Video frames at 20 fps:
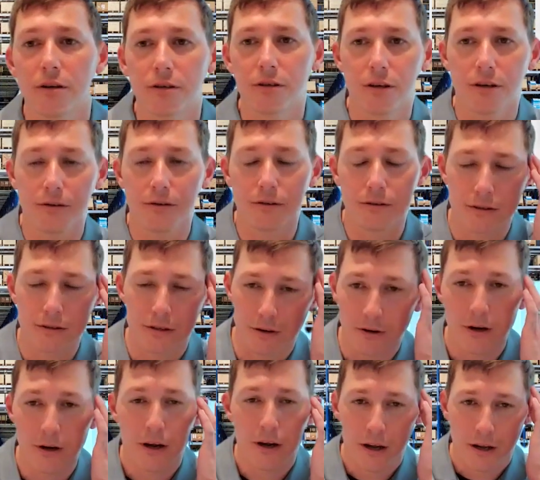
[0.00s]
And
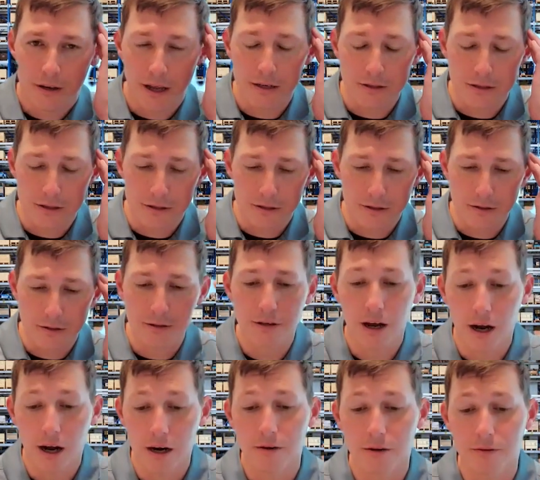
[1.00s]
so that's
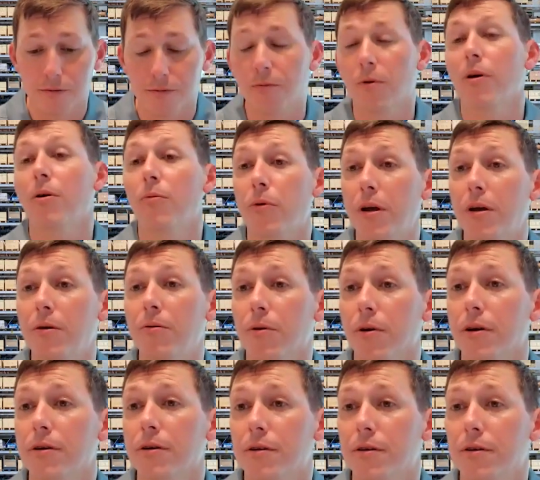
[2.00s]
kind of what we
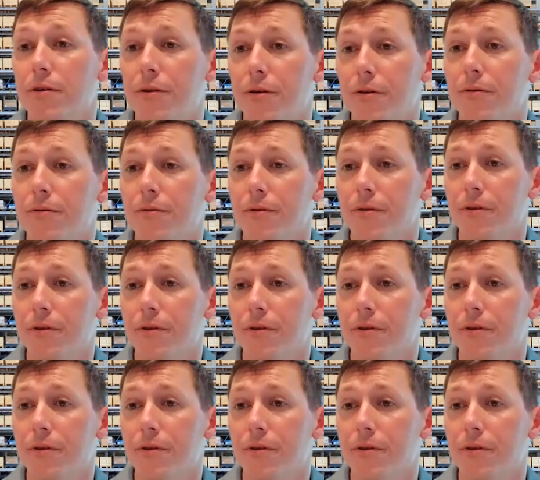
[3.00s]
work to do.